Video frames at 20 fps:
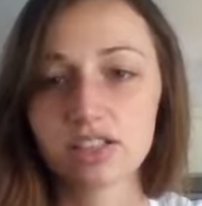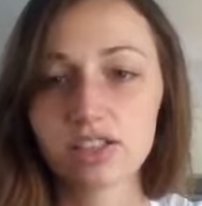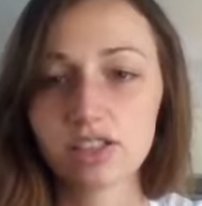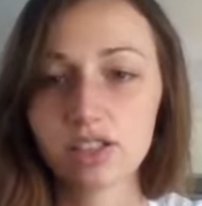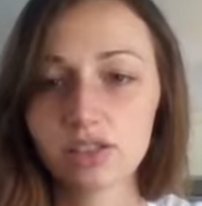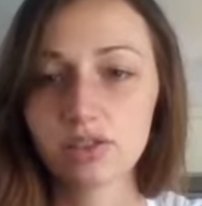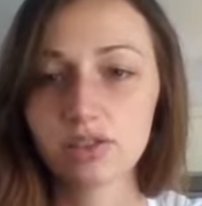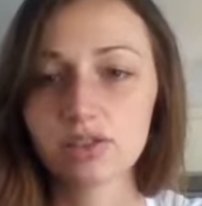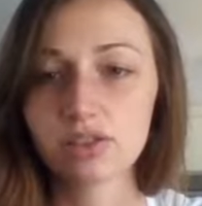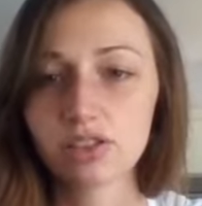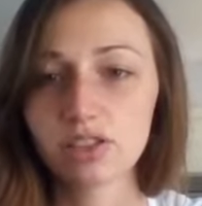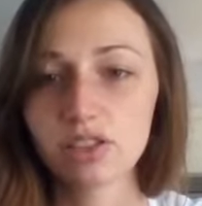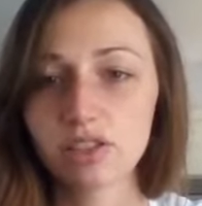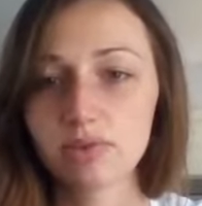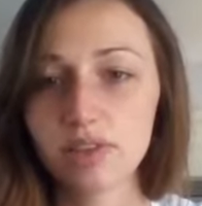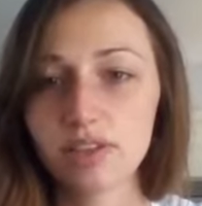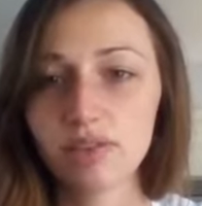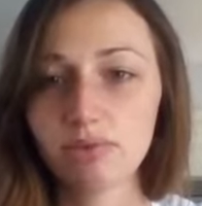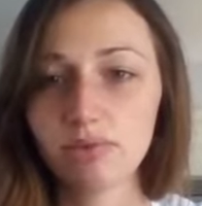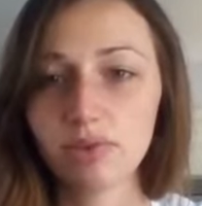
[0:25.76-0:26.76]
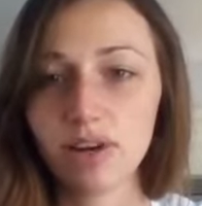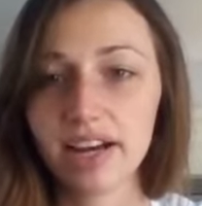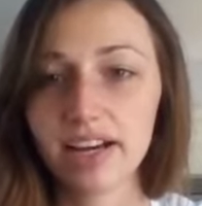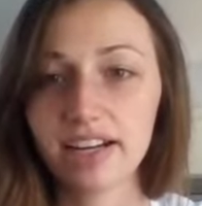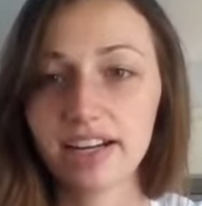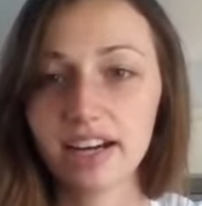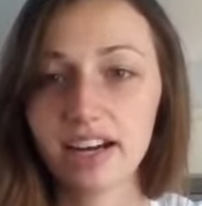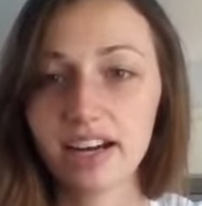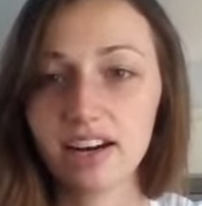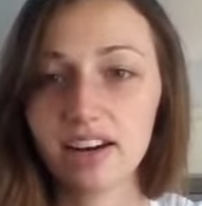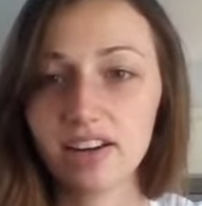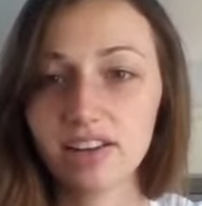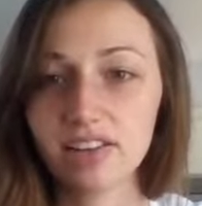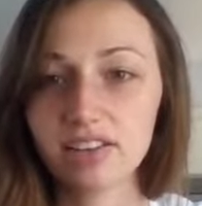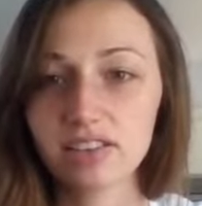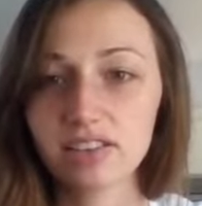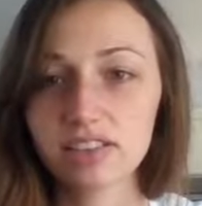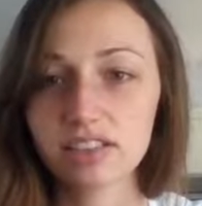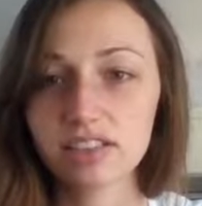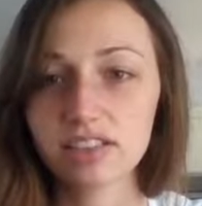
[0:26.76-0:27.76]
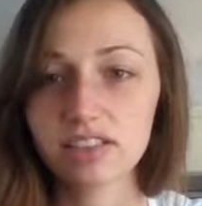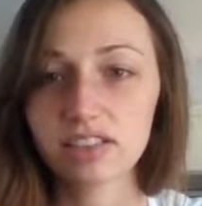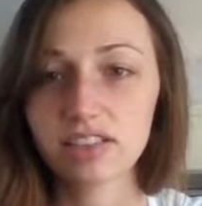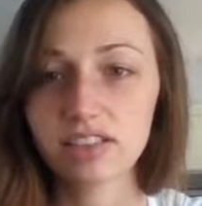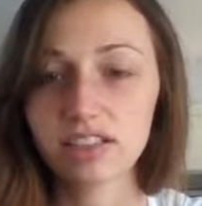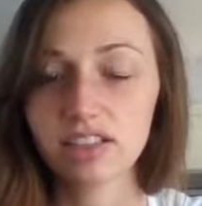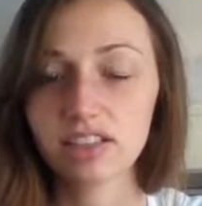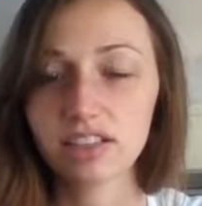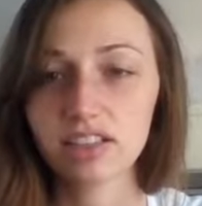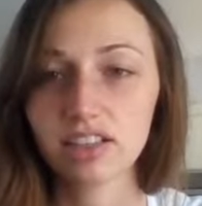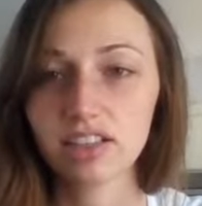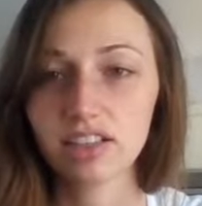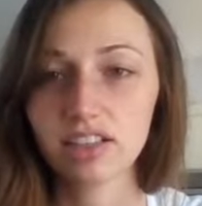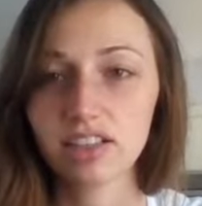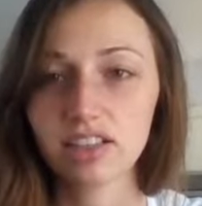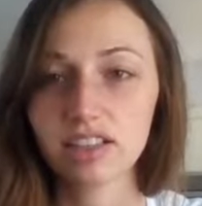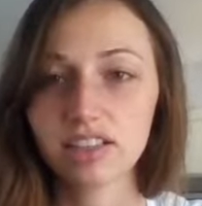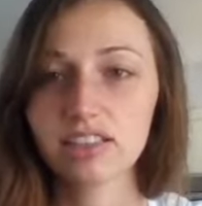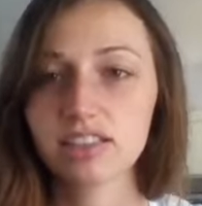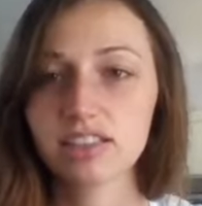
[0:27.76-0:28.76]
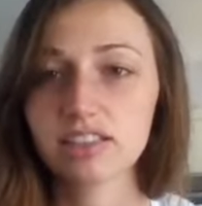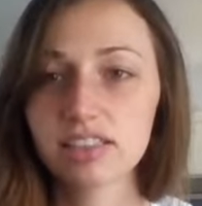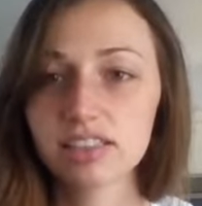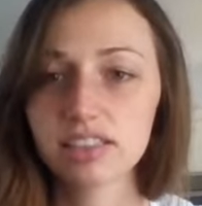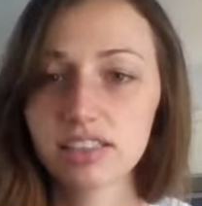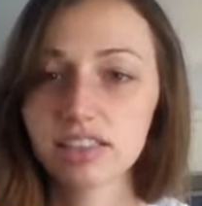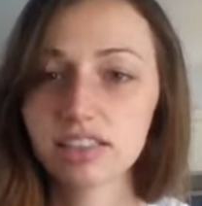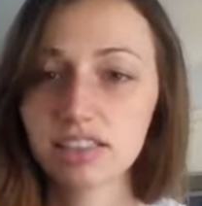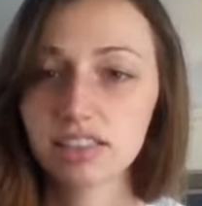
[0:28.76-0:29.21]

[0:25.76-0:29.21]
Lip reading: So should we write out their current?